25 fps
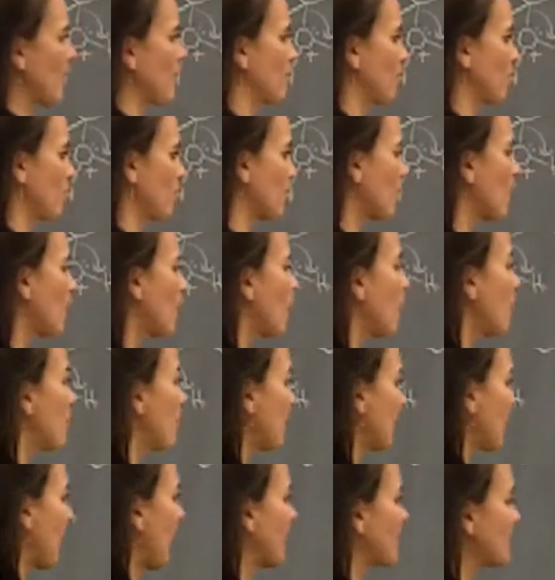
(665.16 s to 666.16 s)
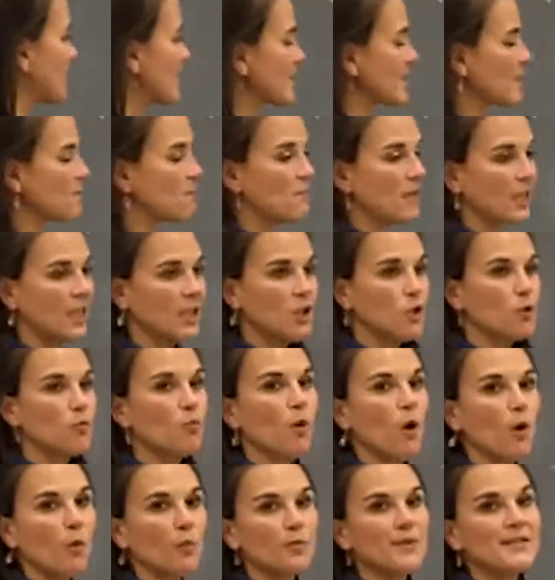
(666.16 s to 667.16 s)
favored. But that doesn't mean you
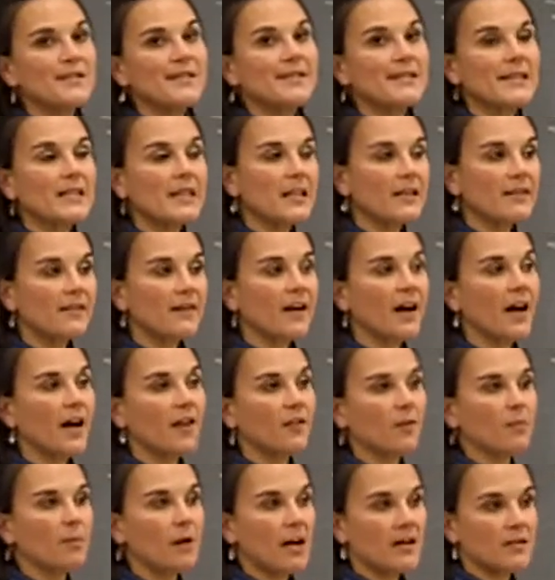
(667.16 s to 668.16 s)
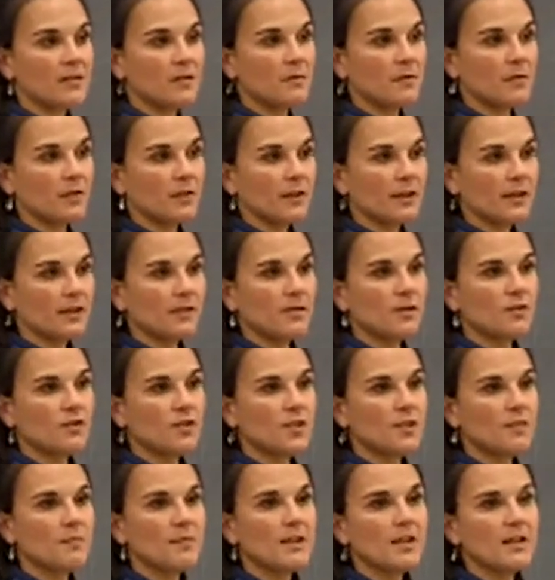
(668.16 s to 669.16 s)
won't see the other possibilities. So
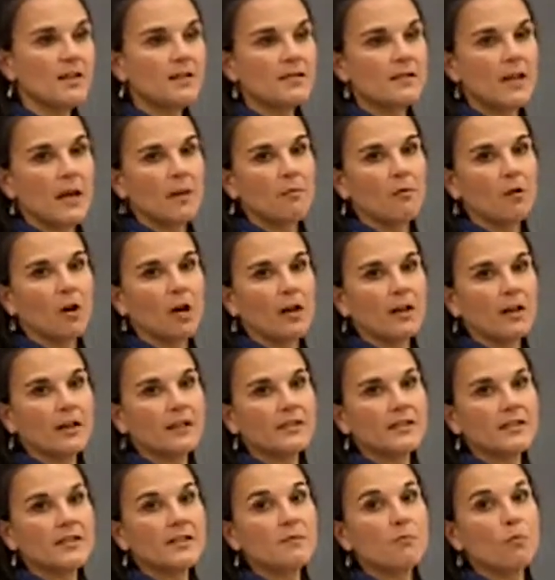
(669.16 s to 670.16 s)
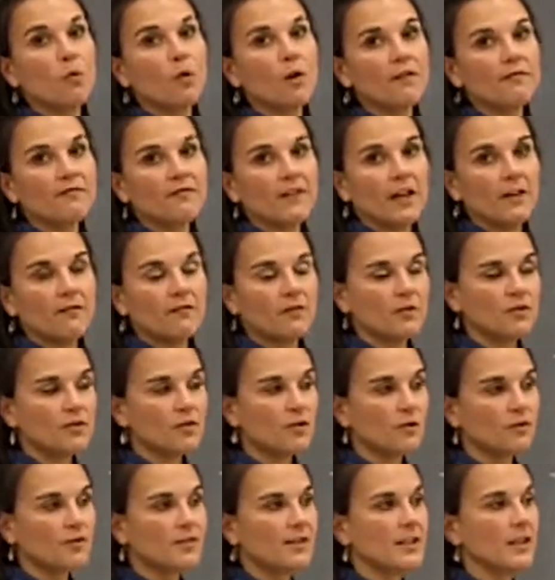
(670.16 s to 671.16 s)
just because a product is more
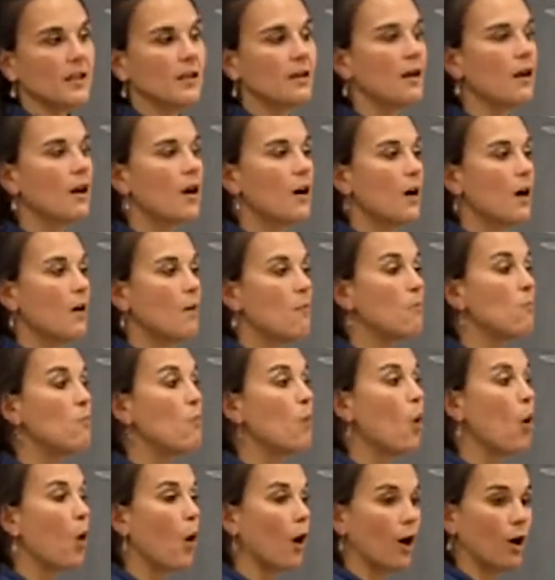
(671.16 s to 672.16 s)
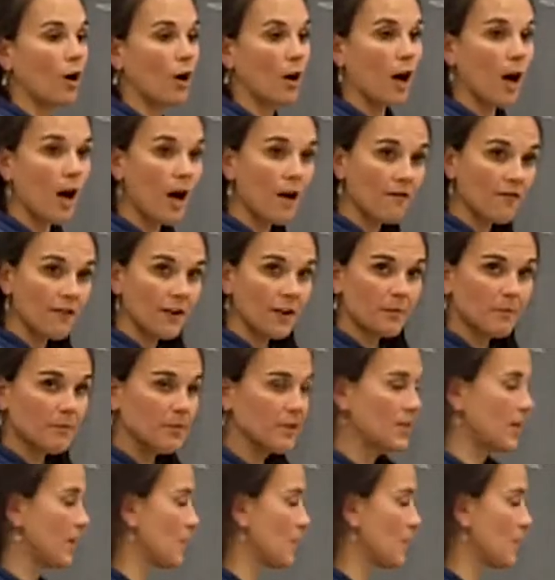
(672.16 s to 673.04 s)
favored, you'll see more of it